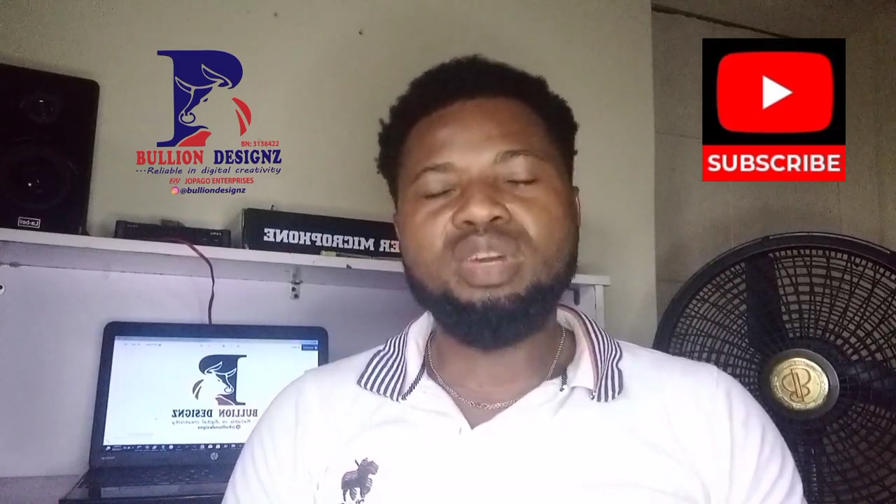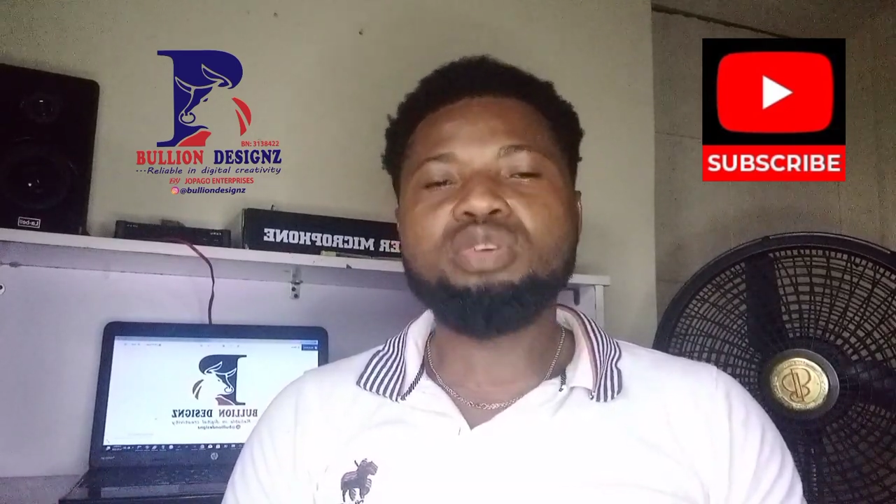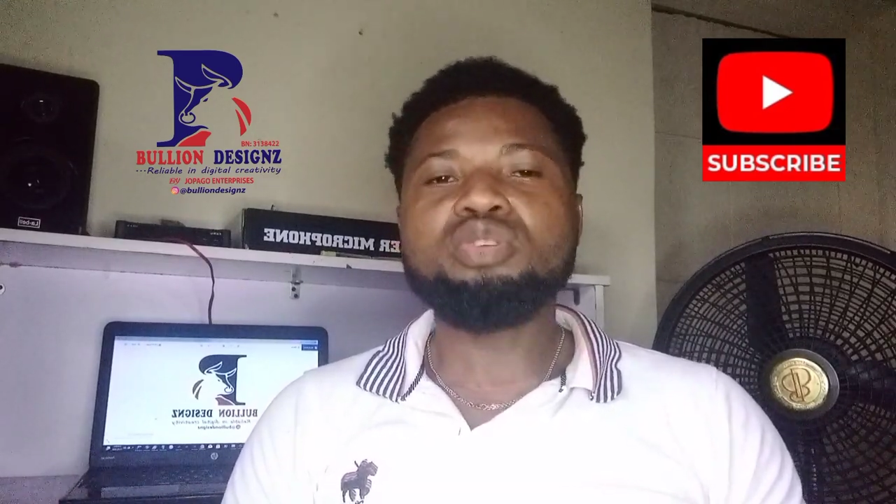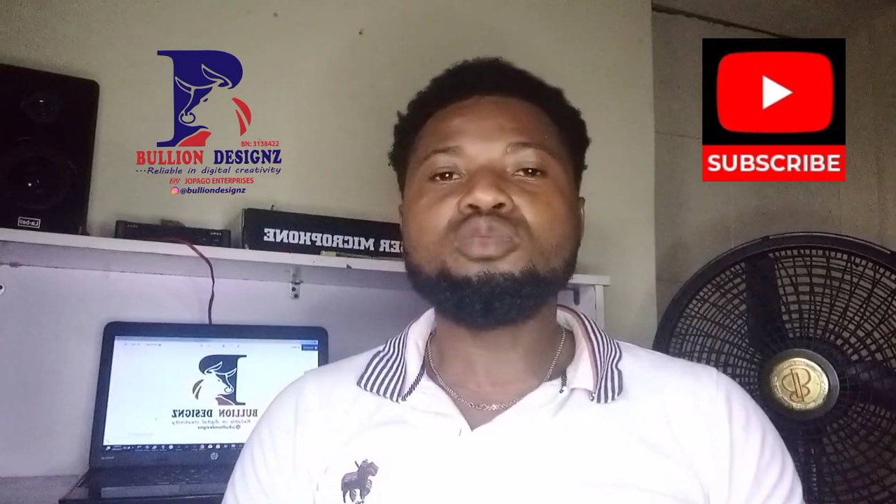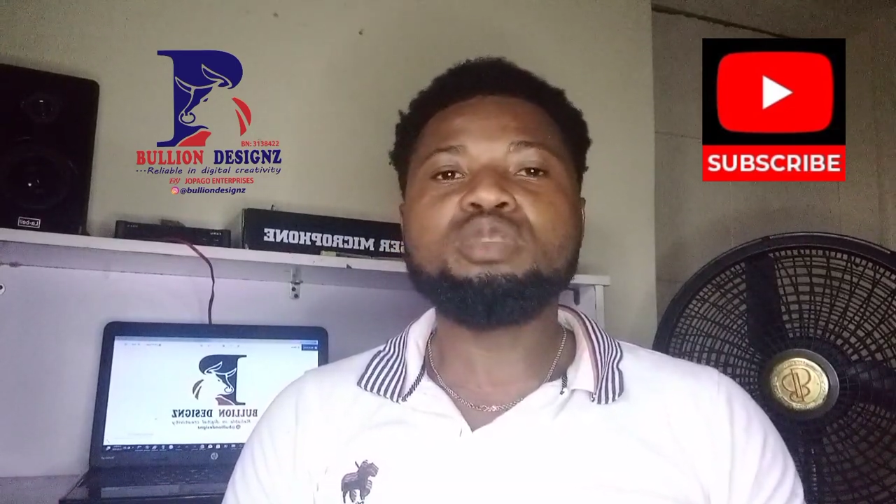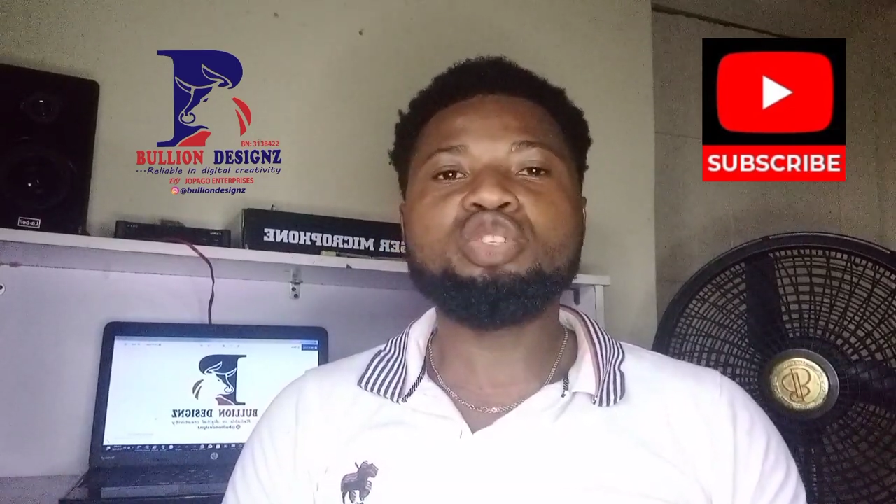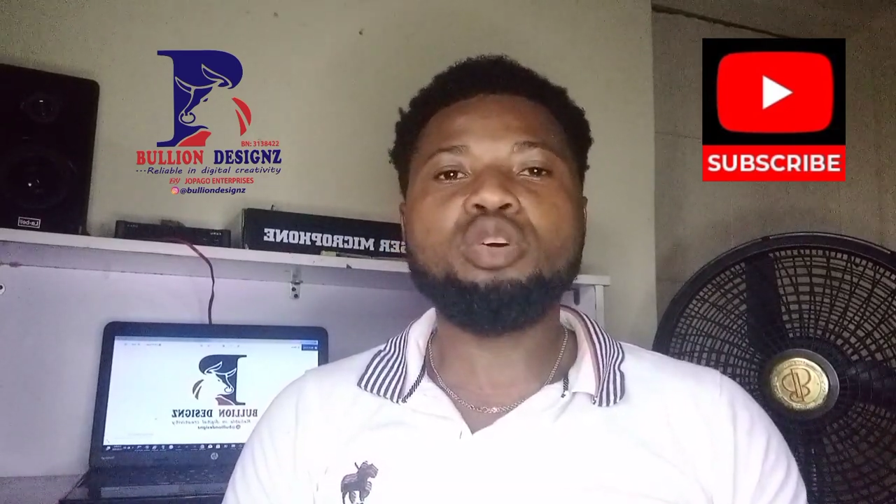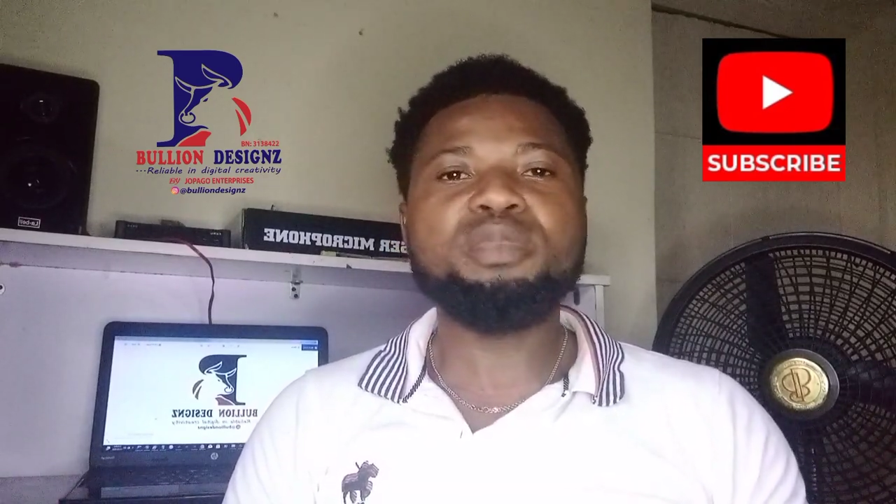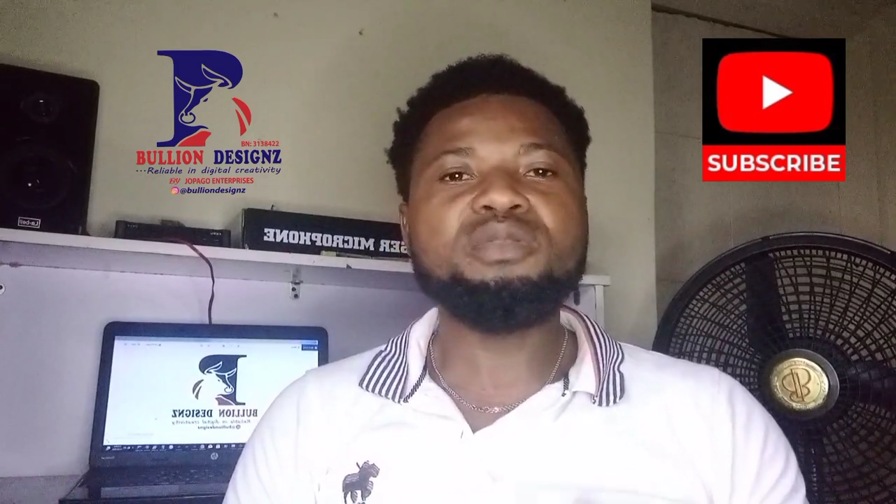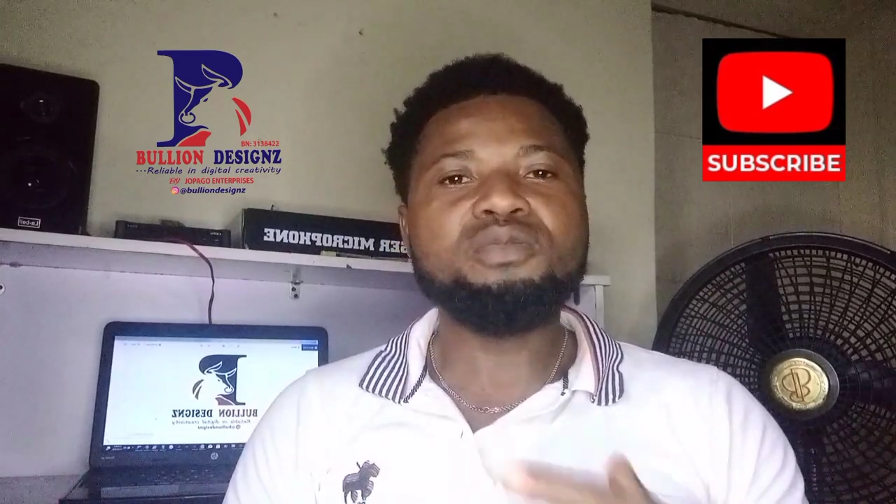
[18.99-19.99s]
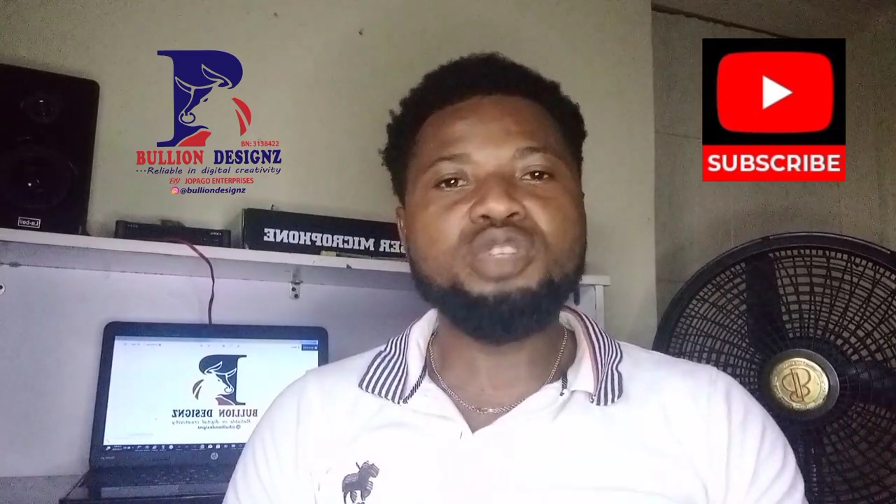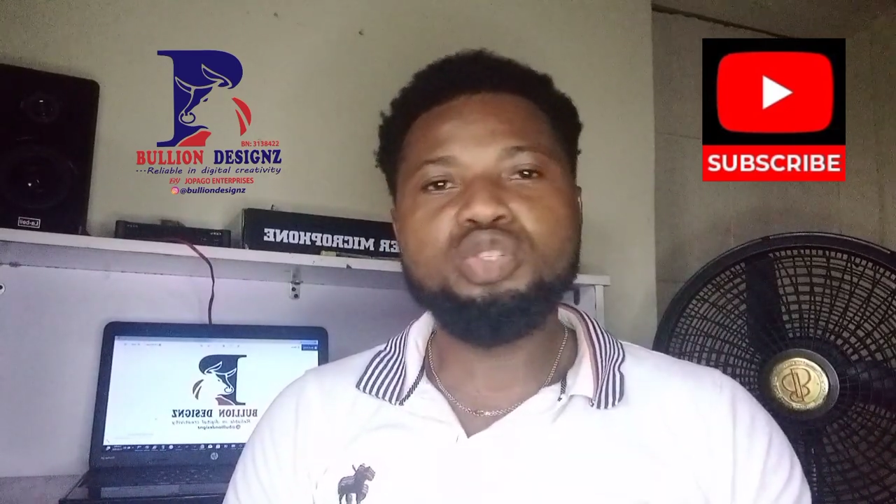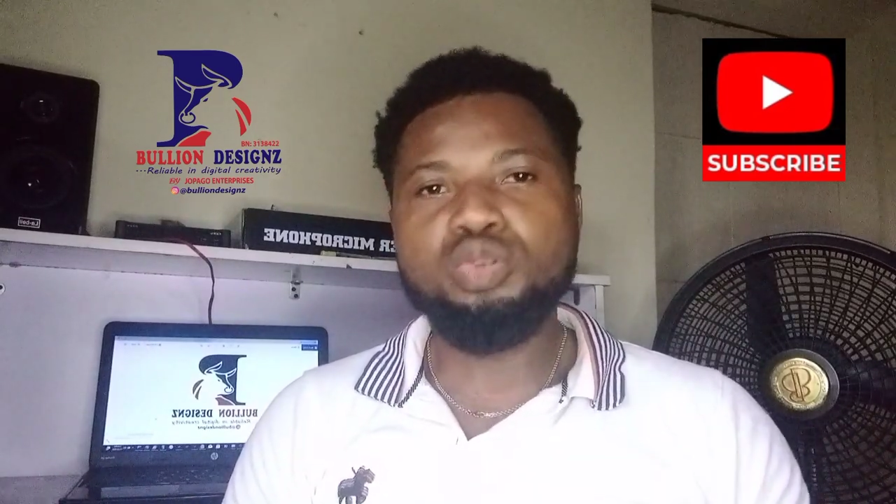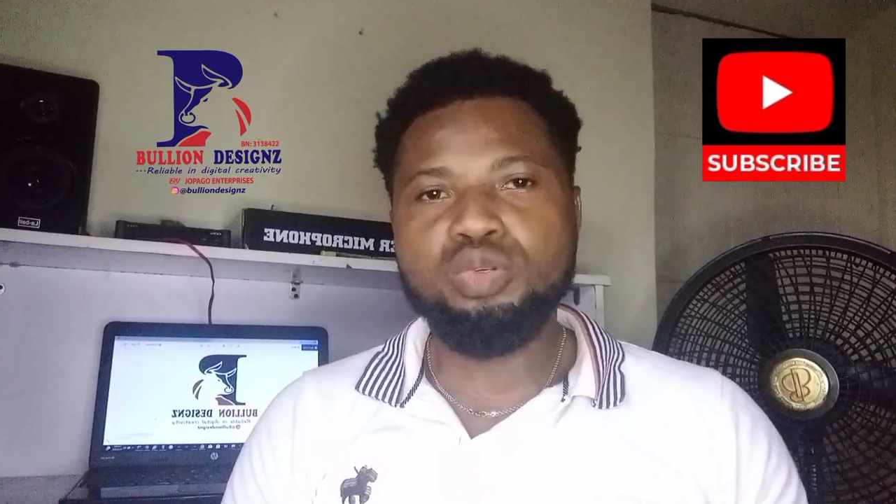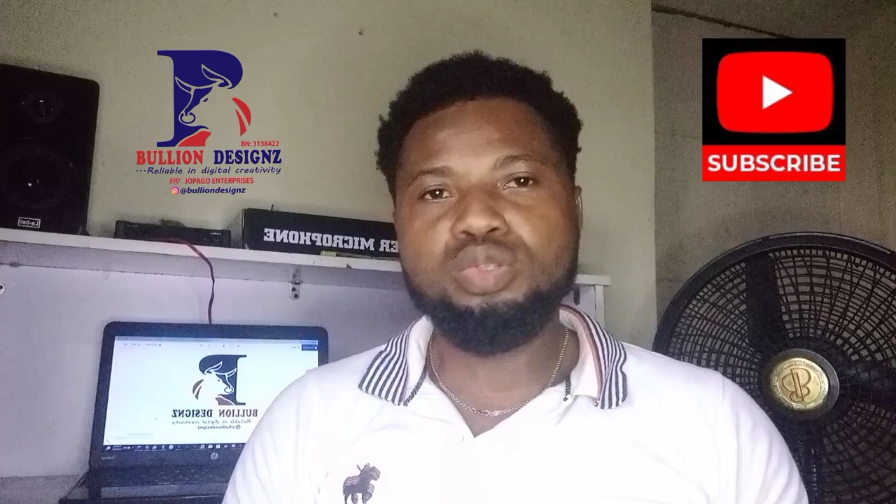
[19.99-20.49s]
we are going to be dropping
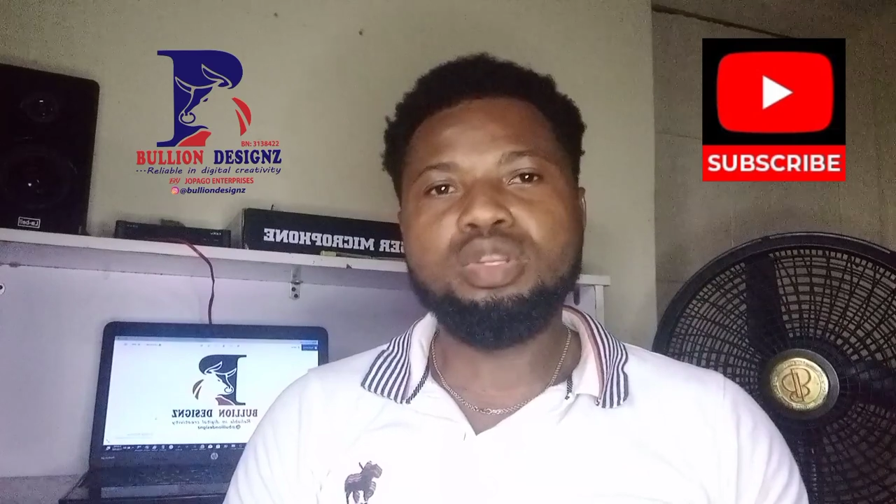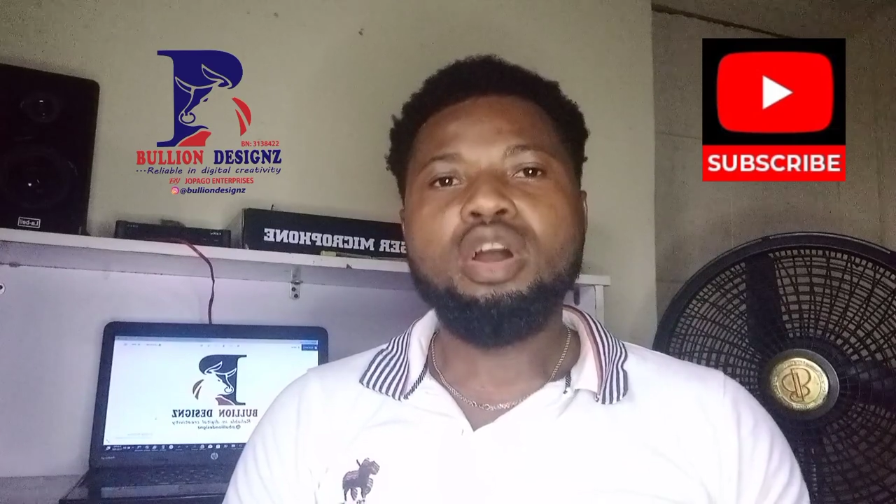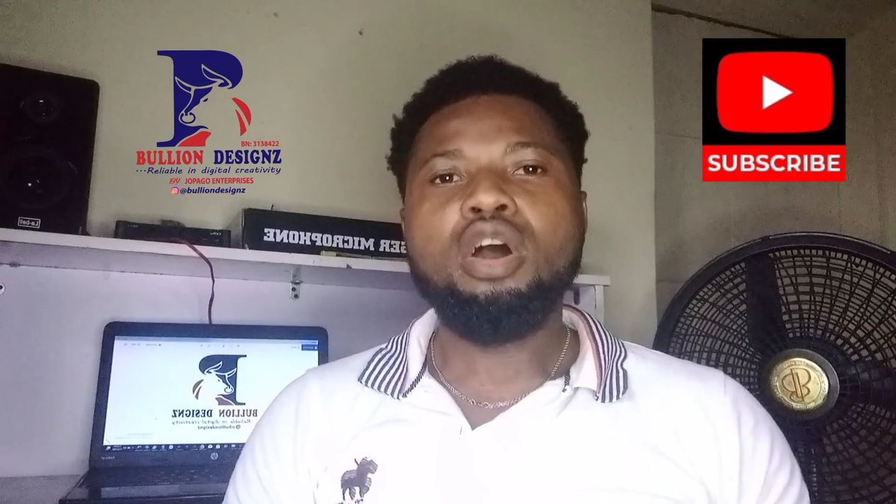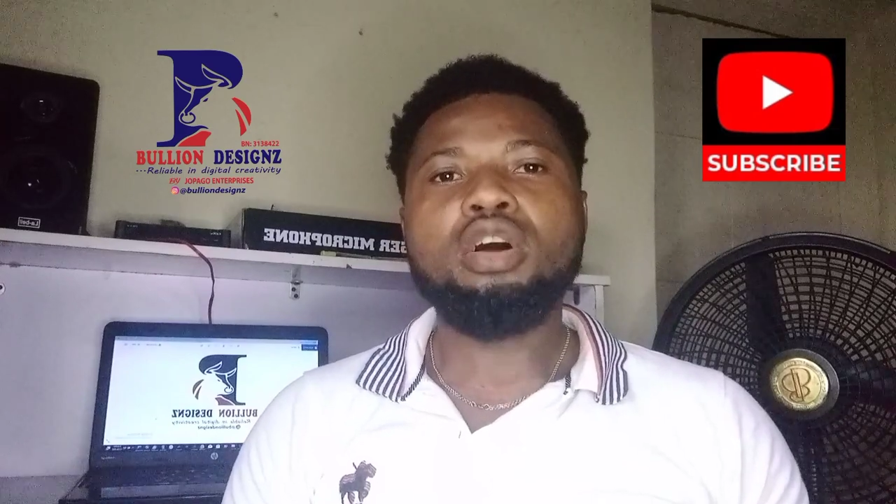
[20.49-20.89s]
videos